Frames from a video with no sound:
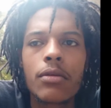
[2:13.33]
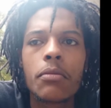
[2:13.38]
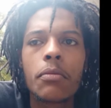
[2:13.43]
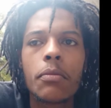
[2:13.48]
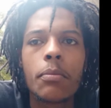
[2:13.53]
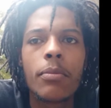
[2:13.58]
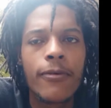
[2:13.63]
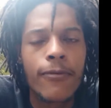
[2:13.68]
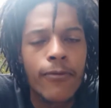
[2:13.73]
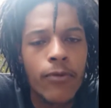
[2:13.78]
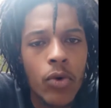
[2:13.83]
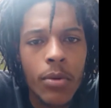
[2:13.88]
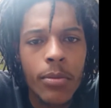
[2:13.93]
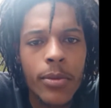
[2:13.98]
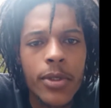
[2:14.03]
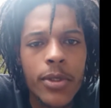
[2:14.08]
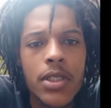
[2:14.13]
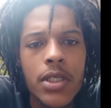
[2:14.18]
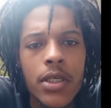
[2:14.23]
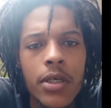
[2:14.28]

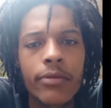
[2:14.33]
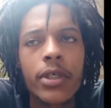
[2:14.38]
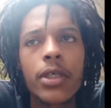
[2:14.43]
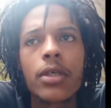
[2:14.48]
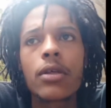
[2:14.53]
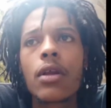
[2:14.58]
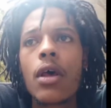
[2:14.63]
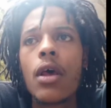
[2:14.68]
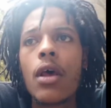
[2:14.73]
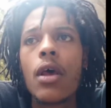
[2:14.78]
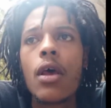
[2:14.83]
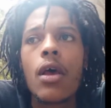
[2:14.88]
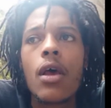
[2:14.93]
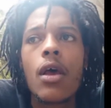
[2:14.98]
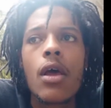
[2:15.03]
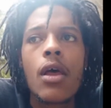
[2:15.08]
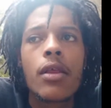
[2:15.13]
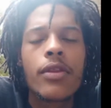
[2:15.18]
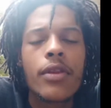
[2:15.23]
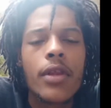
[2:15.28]
performance of it.
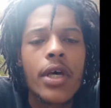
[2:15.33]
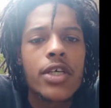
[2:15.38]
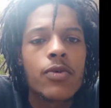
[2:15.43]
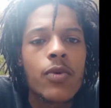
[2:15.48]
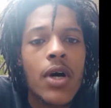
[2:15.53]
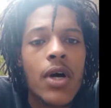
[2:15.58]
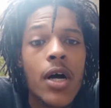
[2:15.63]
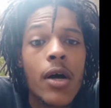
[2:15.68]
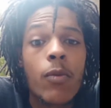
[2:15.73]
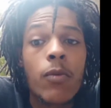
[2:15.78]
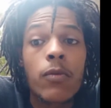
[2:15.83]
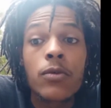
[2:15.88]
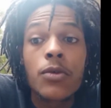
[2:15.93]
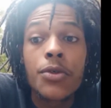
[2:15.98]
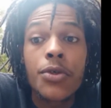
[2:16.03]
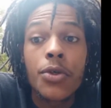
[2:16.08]
That's why I chose